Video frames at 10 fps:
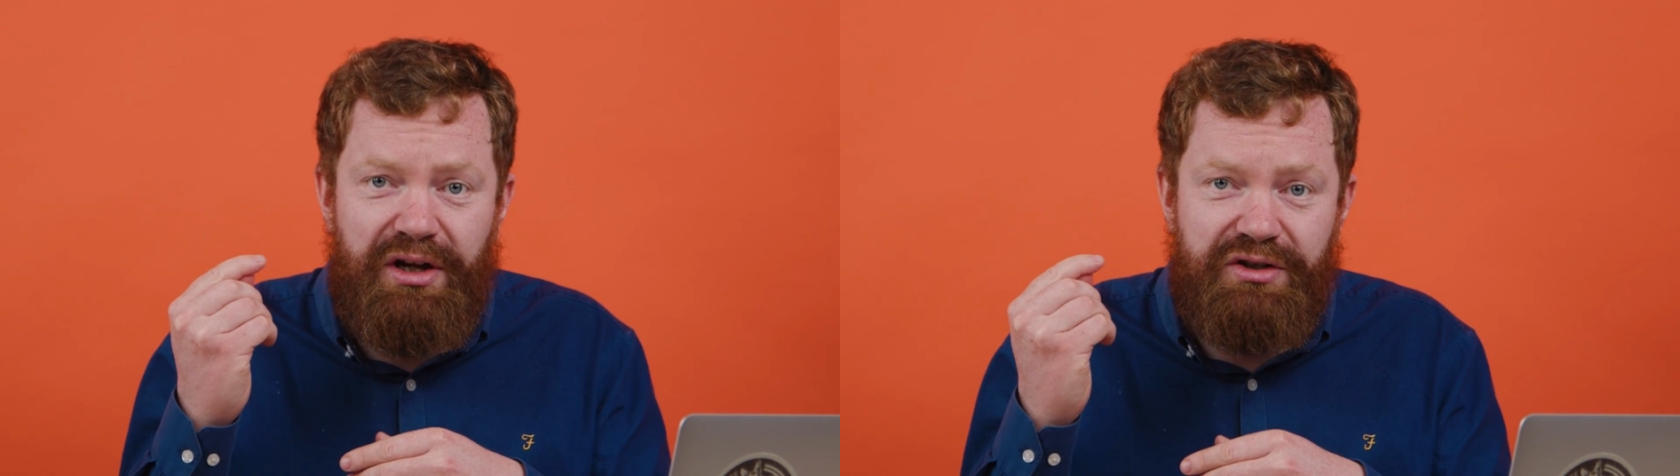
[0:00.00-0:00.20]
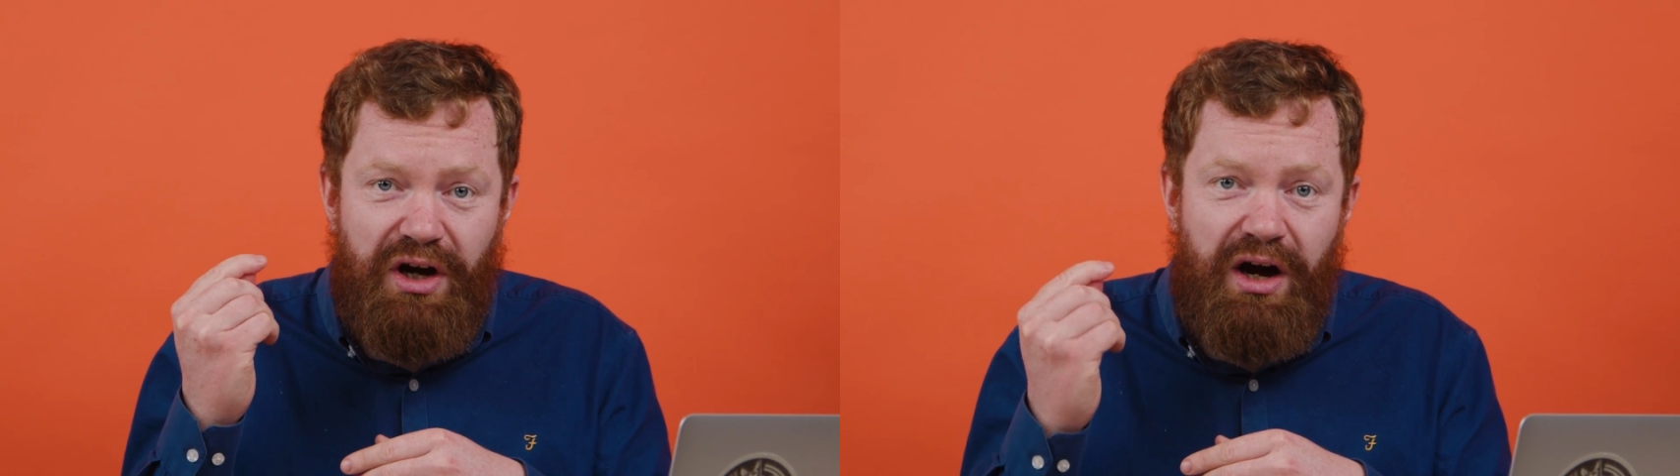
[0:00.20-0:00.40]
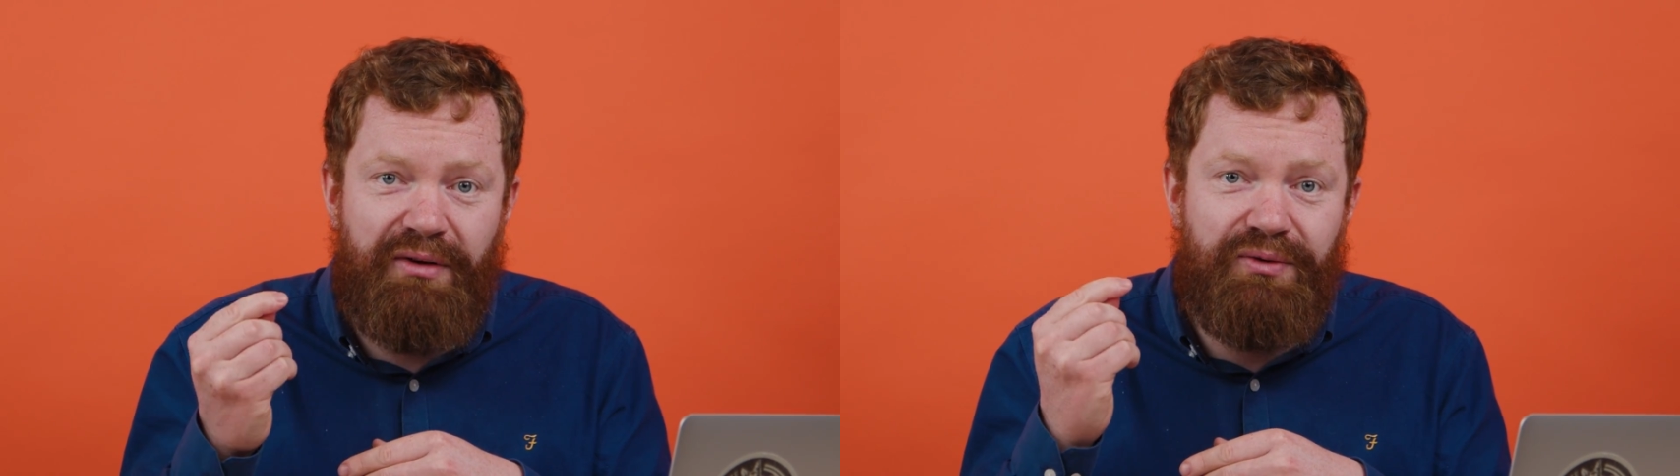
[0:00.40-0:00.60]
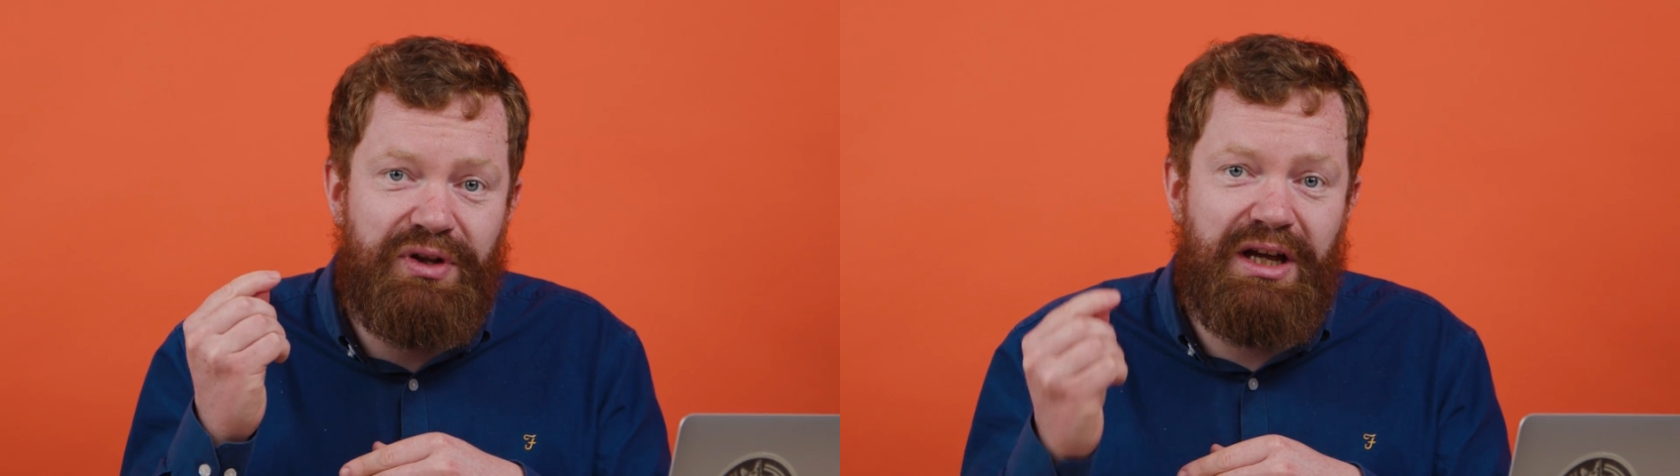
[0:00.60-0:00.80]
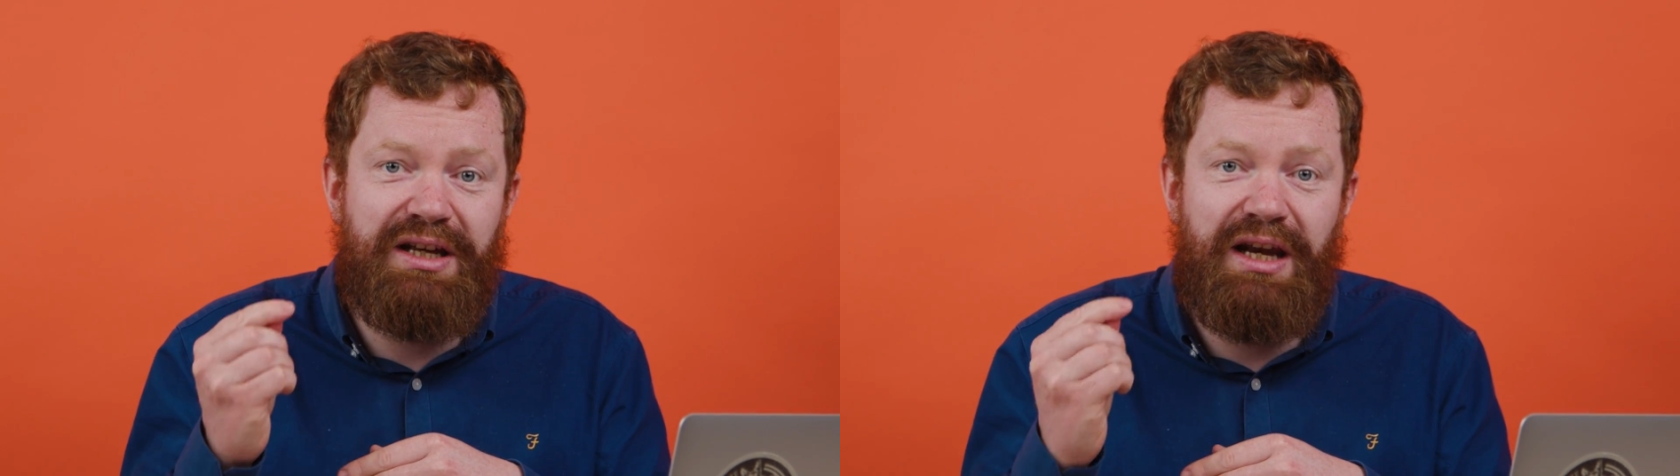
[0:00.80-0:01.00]
to offer
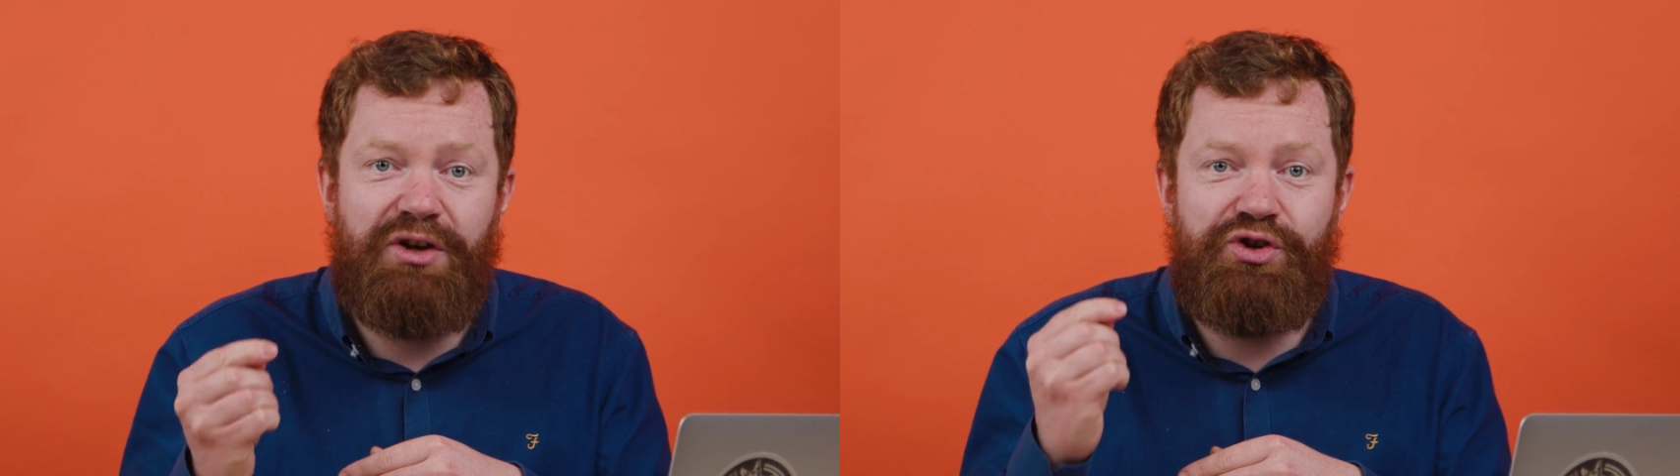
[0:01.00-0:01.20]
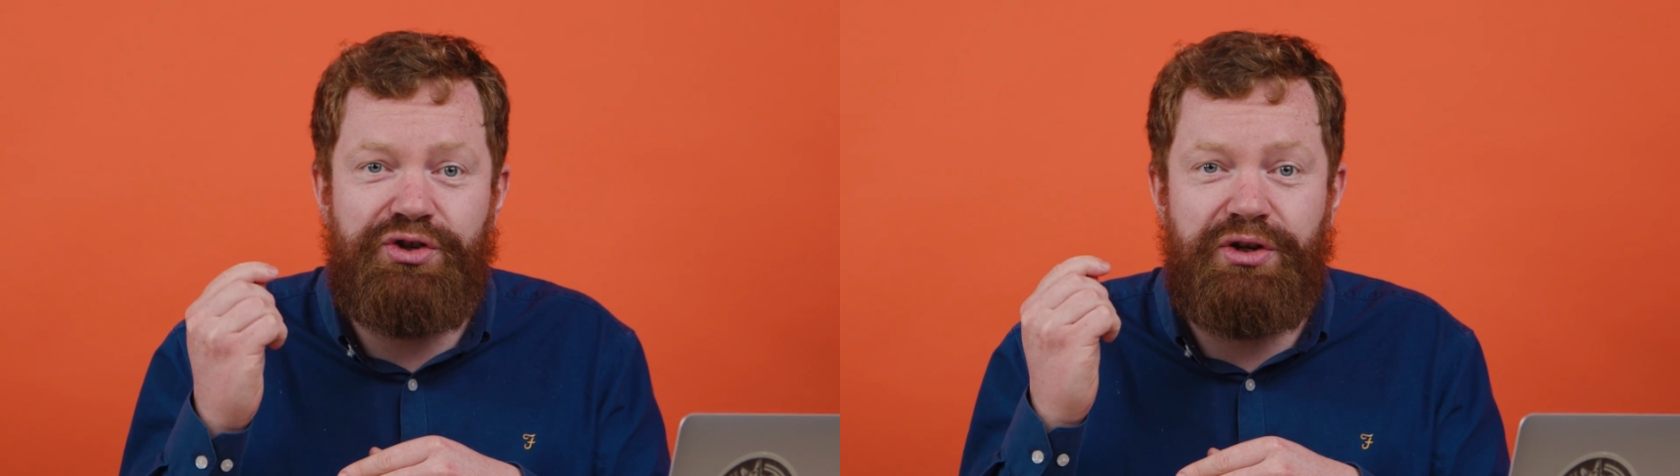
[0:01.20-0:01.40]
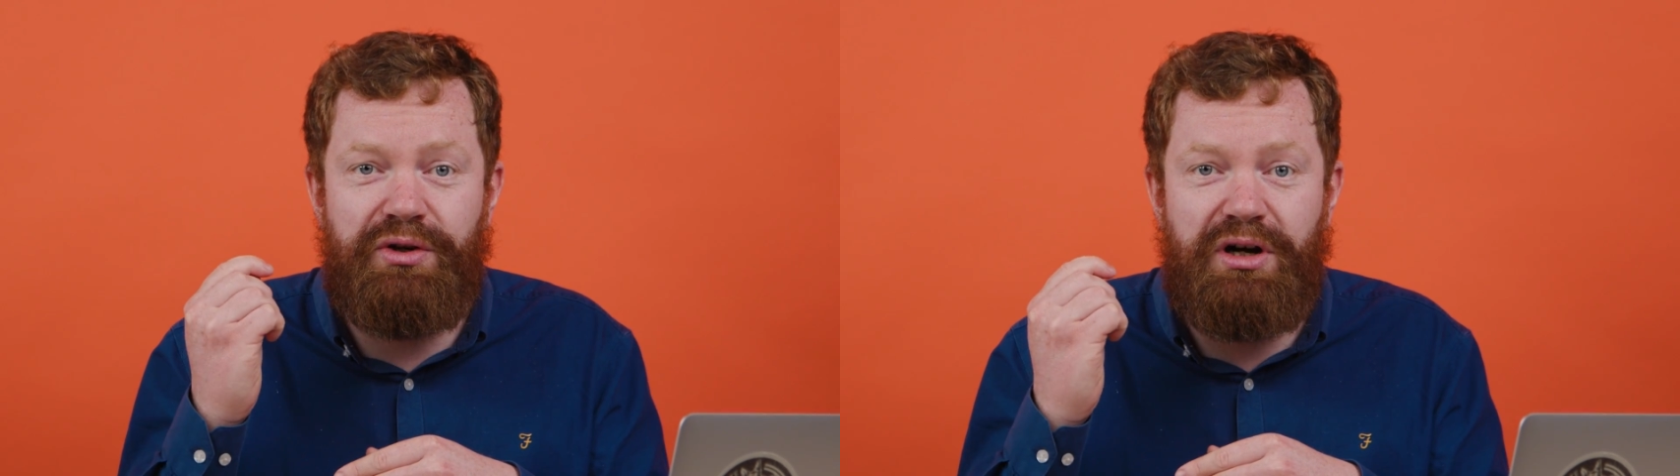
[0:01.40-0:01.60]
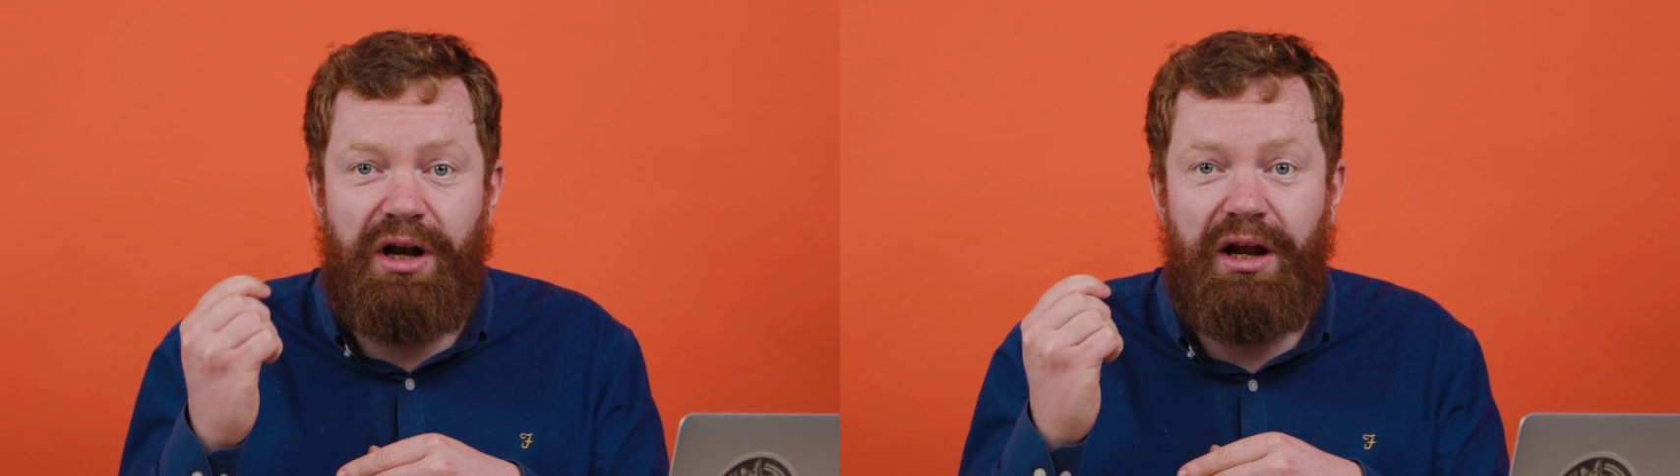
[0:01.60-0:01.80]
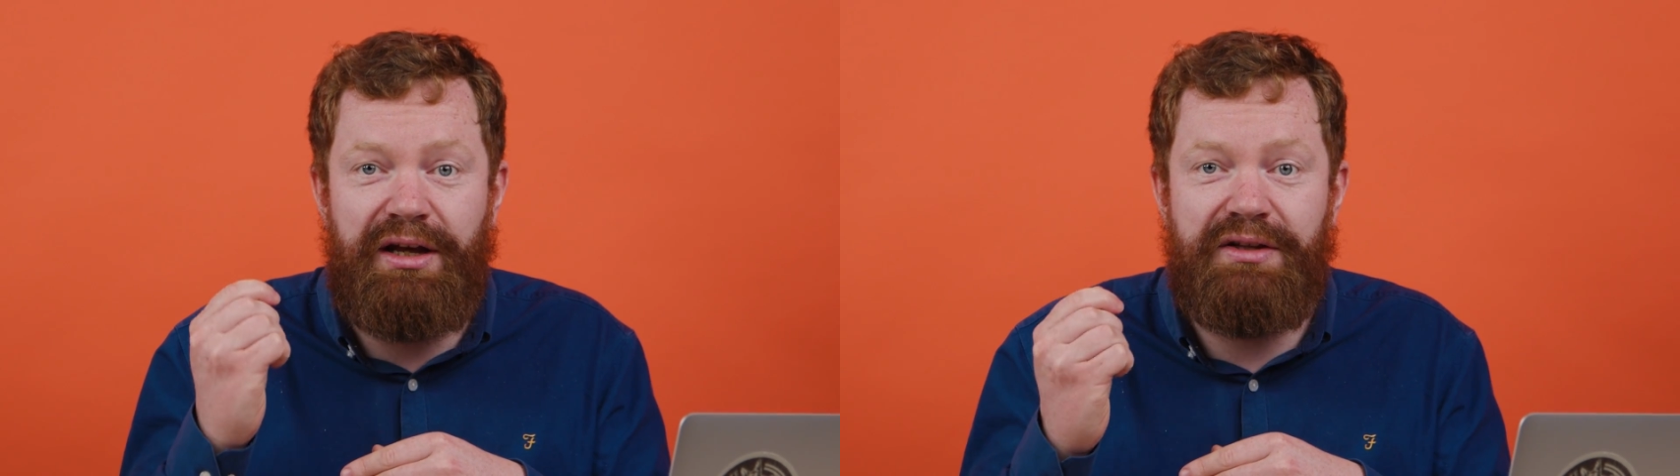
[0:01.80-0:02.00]
that connection to your
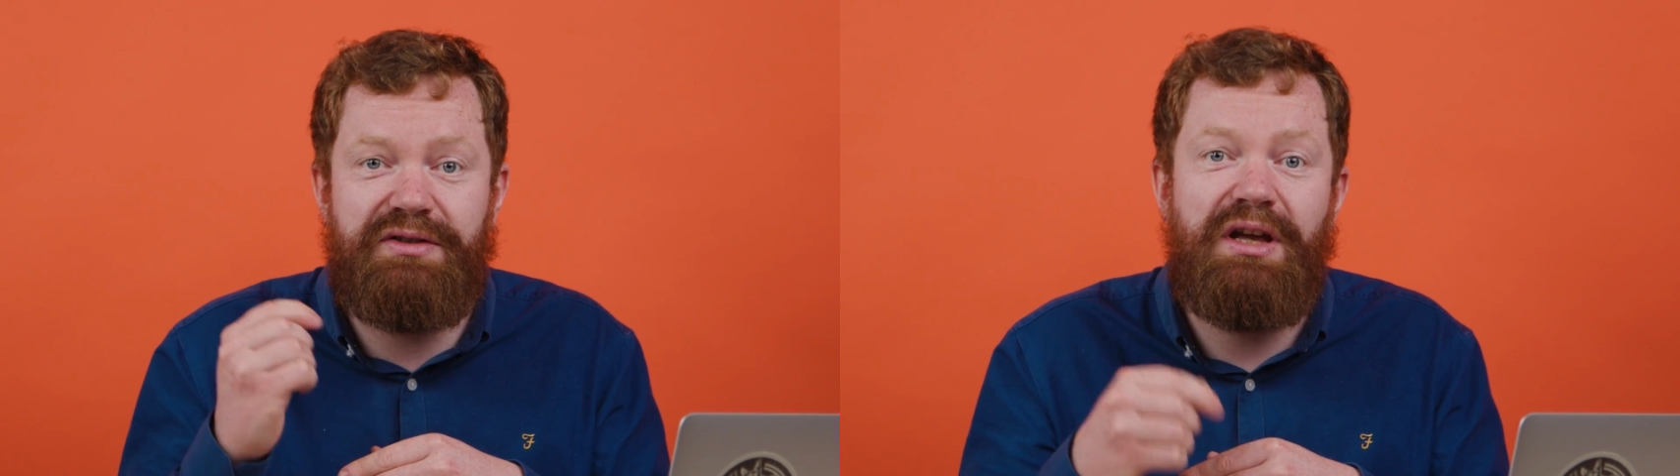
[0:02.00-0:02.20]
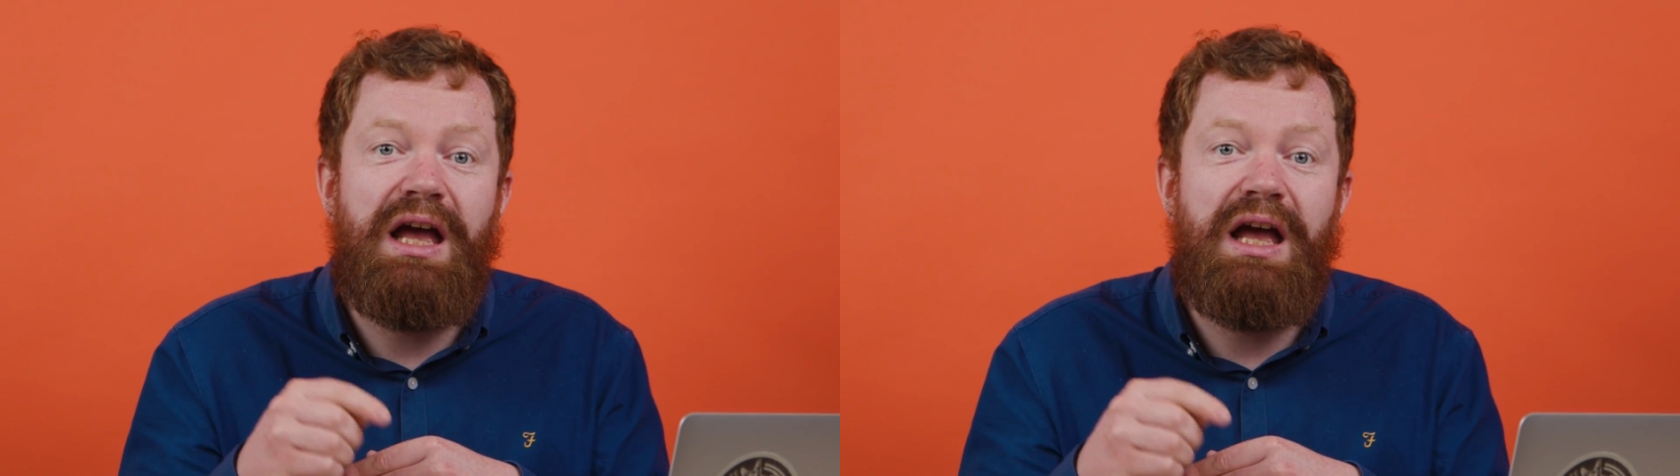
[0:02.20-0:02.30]
clients